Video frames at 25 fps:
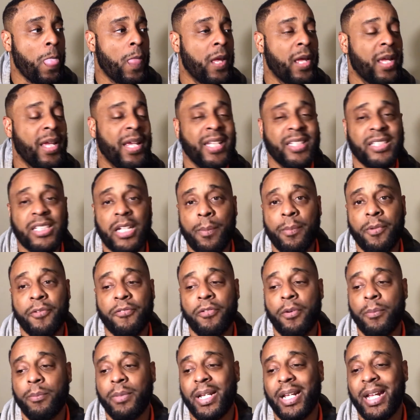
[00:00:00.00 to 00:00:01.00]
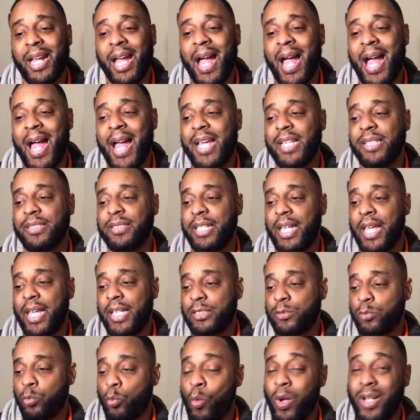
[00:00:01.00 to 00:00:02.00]
the guys
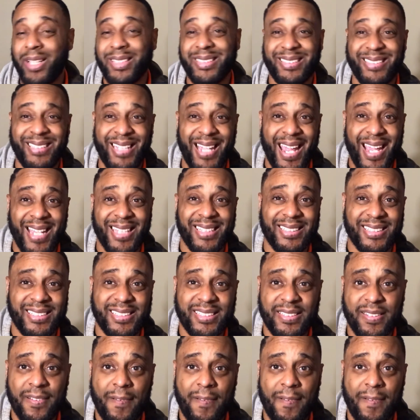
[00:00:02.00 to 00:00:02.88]
that want sex.